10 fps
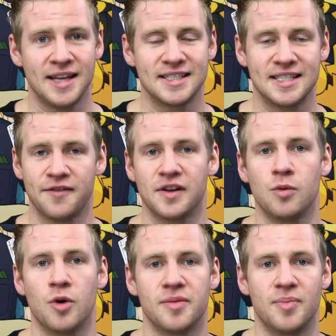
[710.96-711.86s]
It's
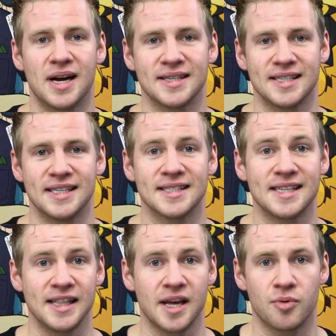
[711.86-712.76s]
definitely worth browsing and
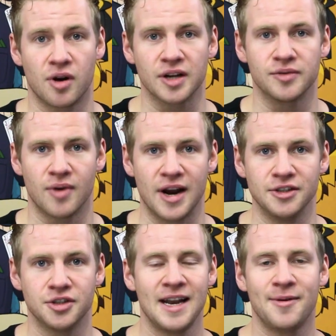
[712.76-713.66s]
seeing their product
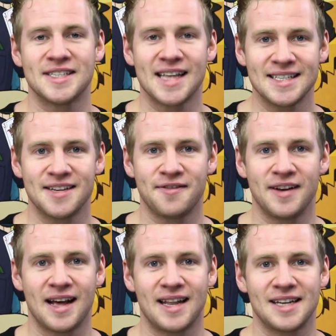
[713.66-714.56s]
range. Anyways, that's it for
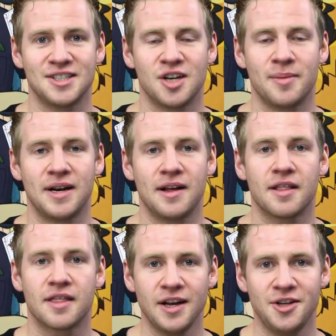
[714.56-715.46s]
now, ladies and gentlemen.
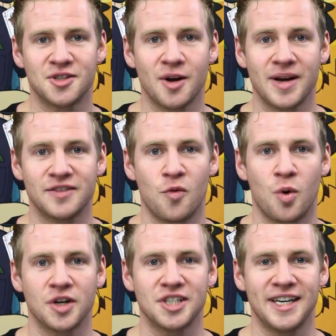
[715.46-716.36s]
Thank you so much for
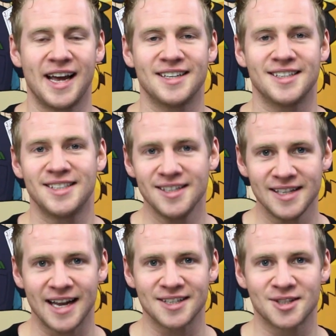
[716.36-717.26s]
watching, and
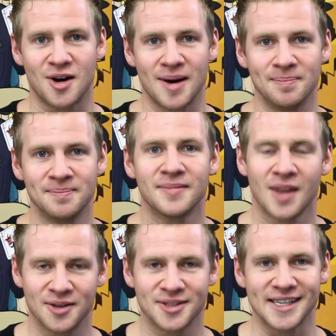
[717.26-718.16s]
until next time,
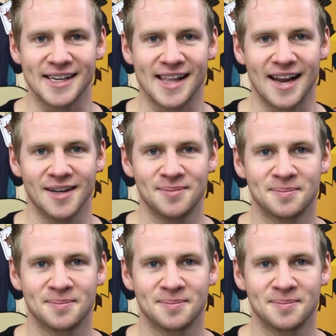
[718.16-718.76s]
I'll see you later.